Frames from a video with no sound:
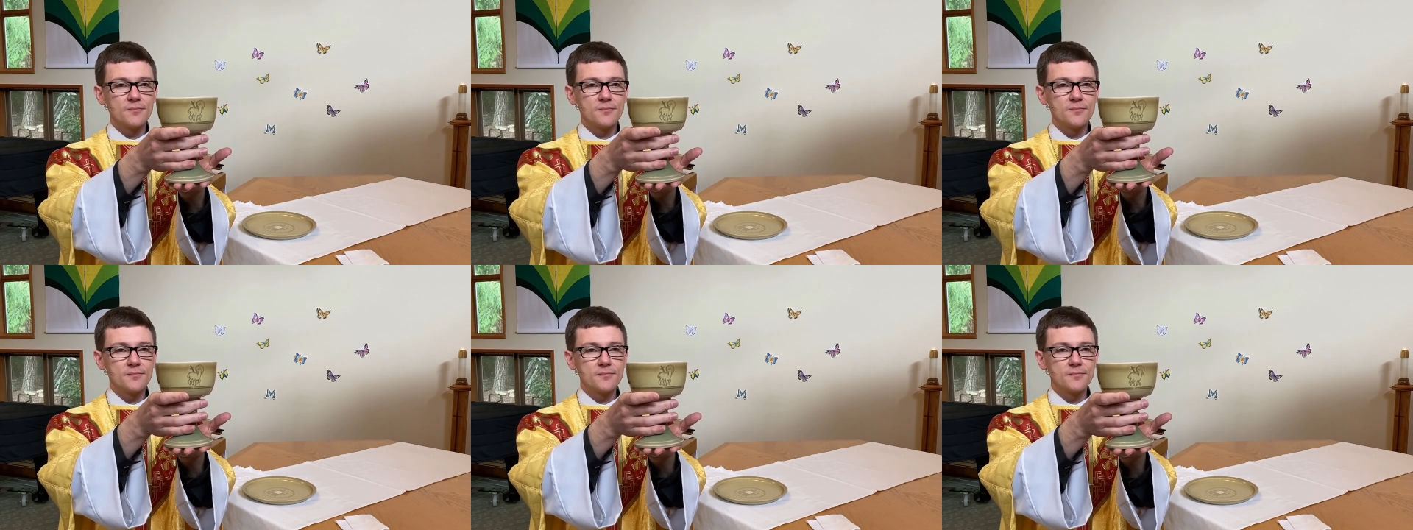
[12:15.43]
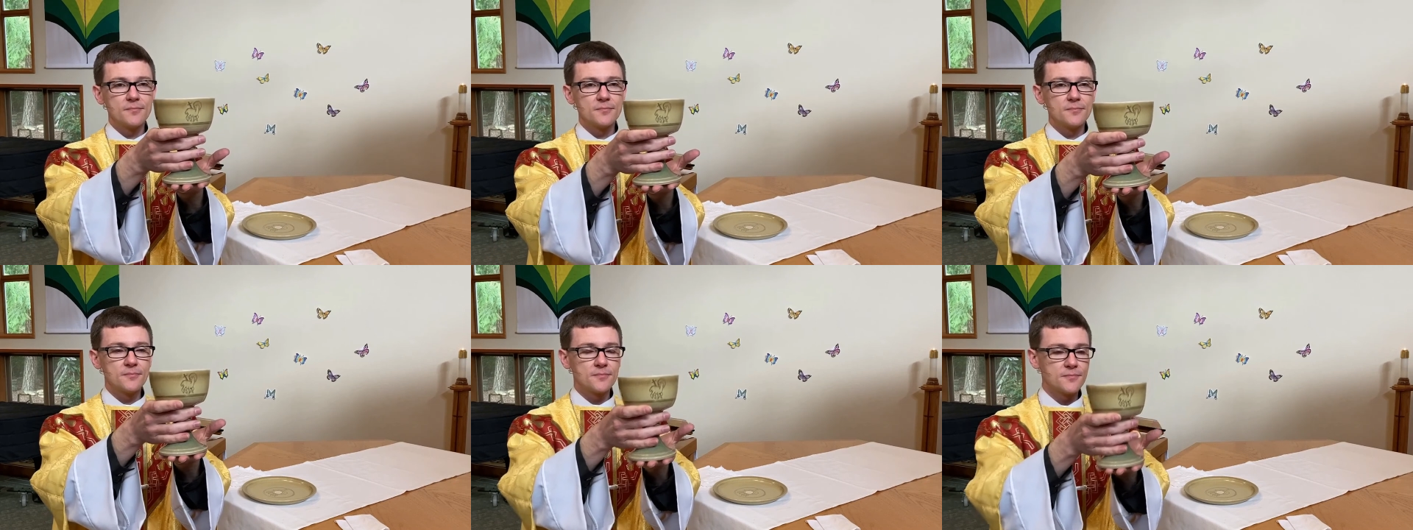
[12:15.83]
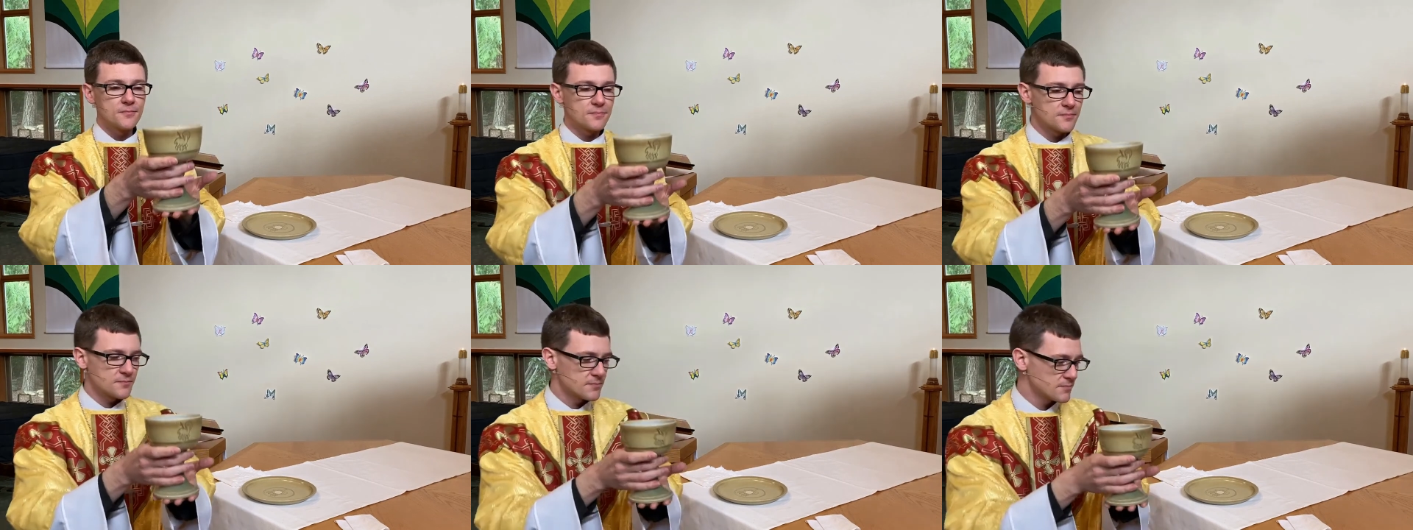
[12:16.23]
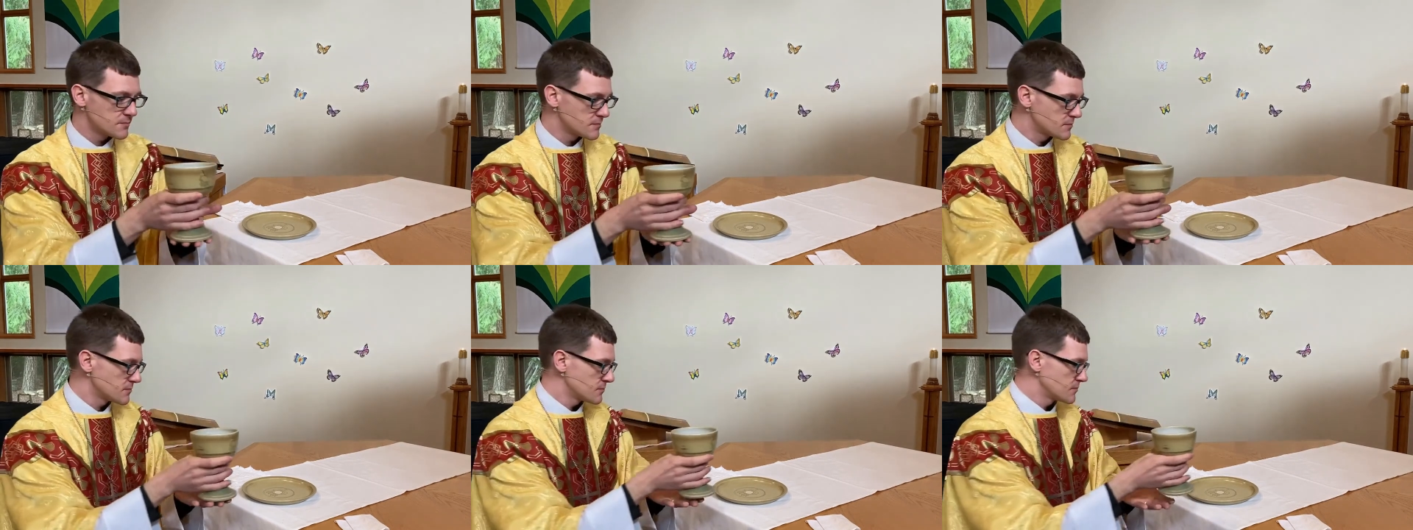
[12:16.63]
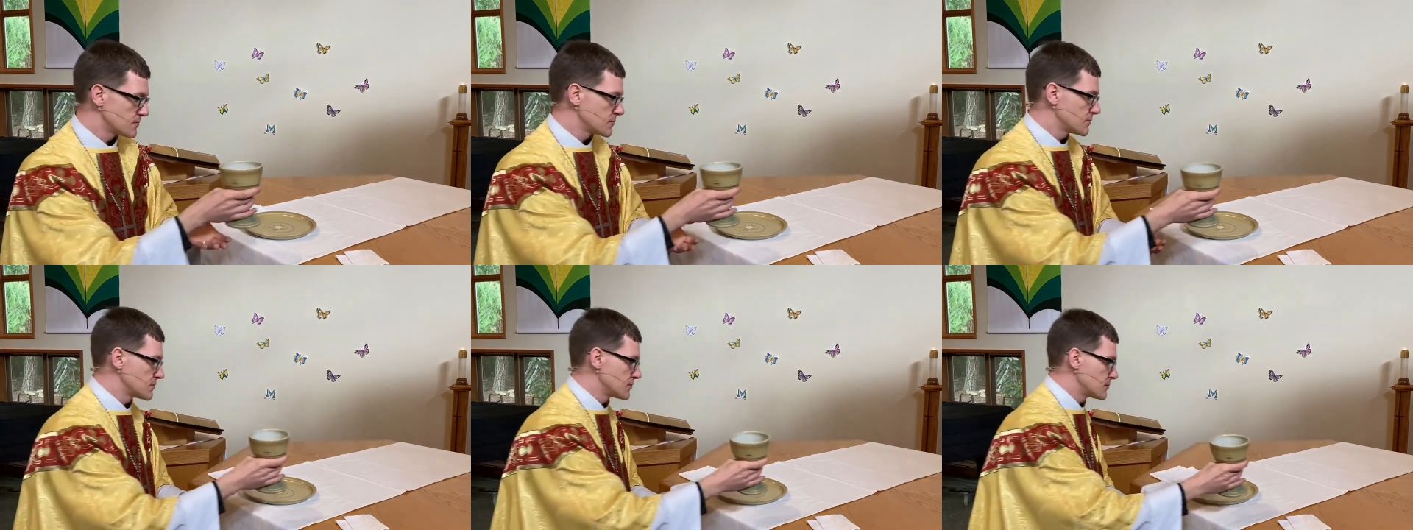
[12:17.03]

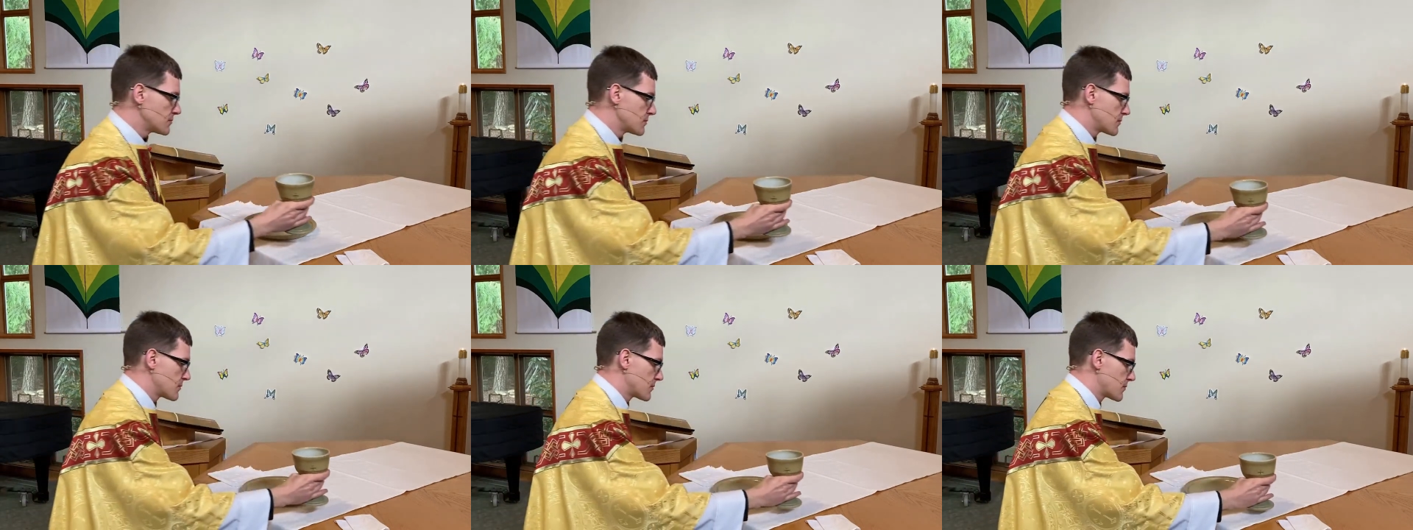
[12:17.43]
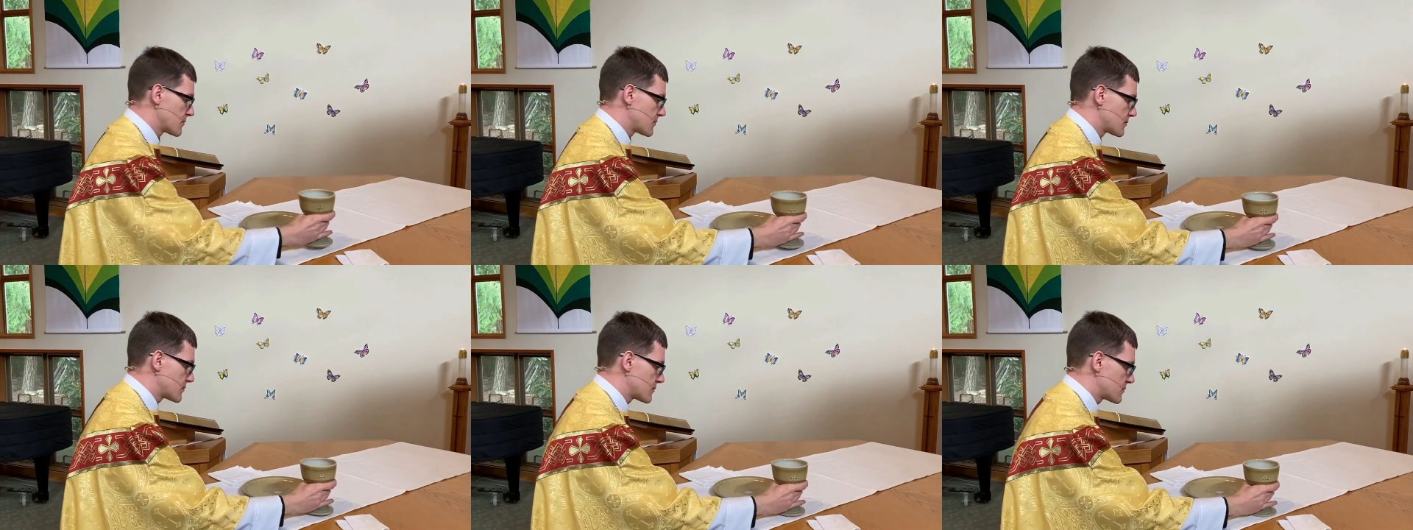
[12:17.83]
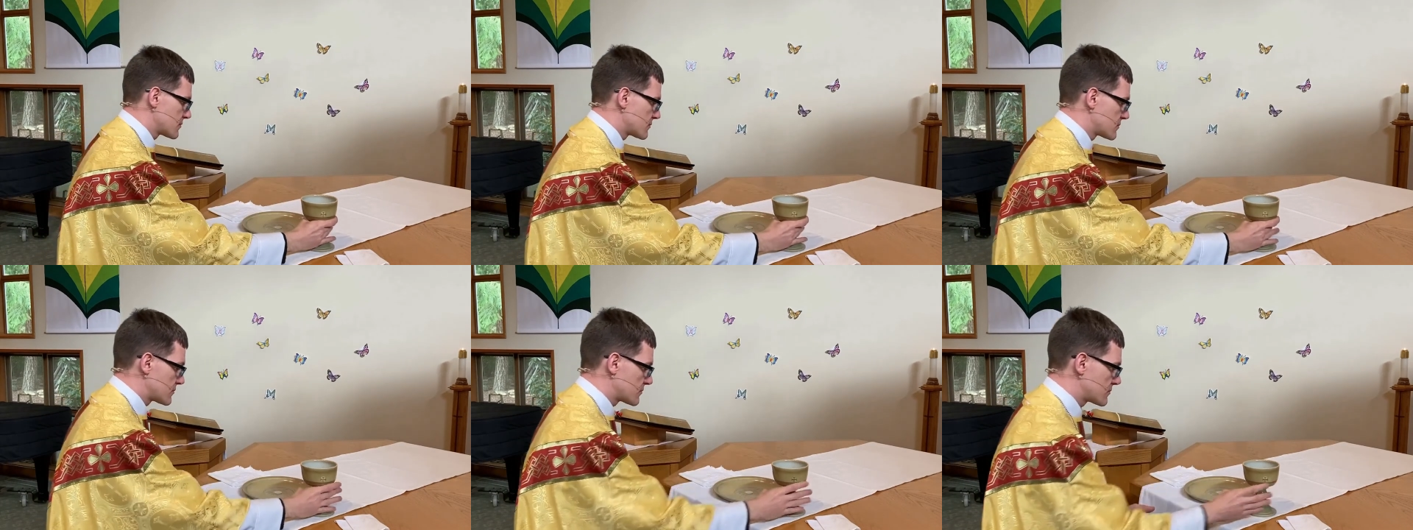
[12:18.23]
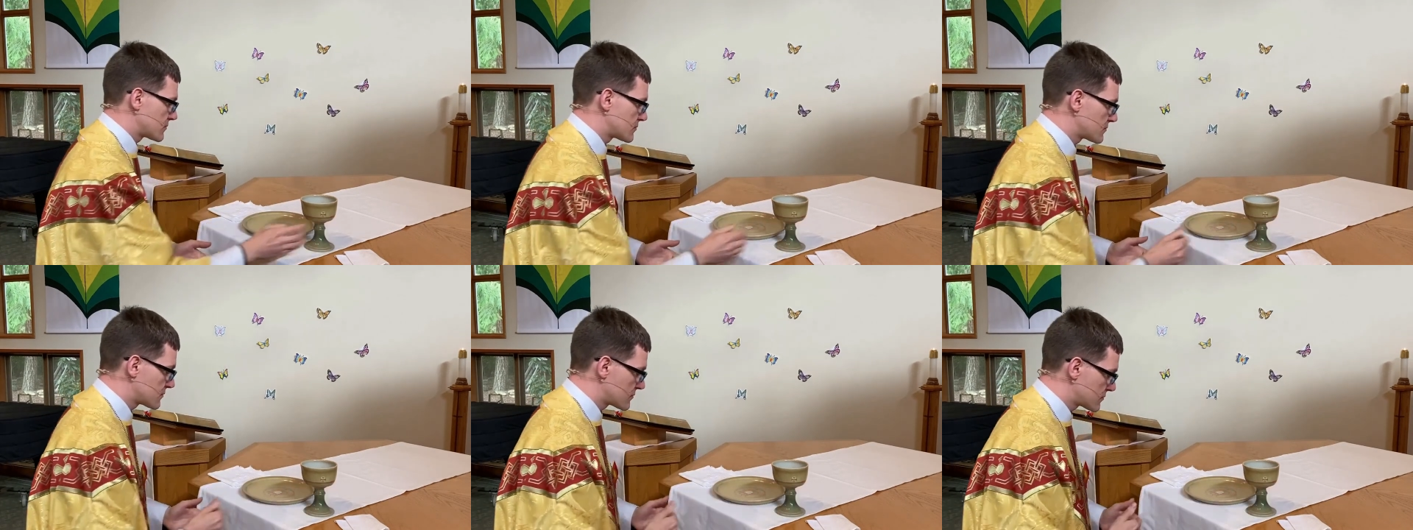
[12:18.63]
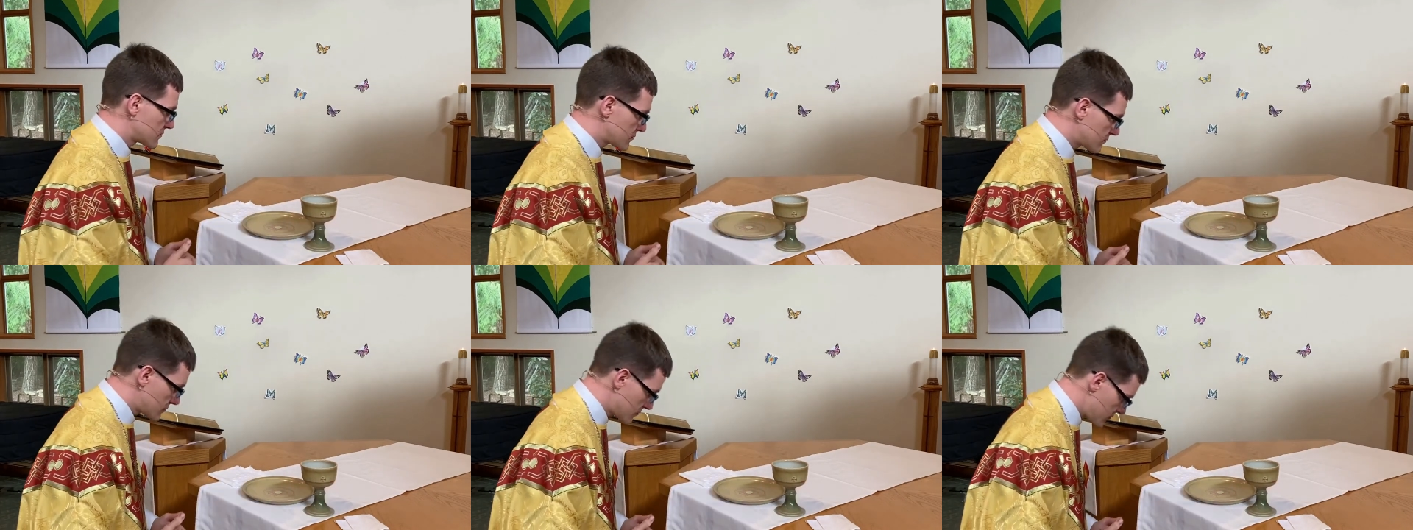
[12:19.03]
[no speech]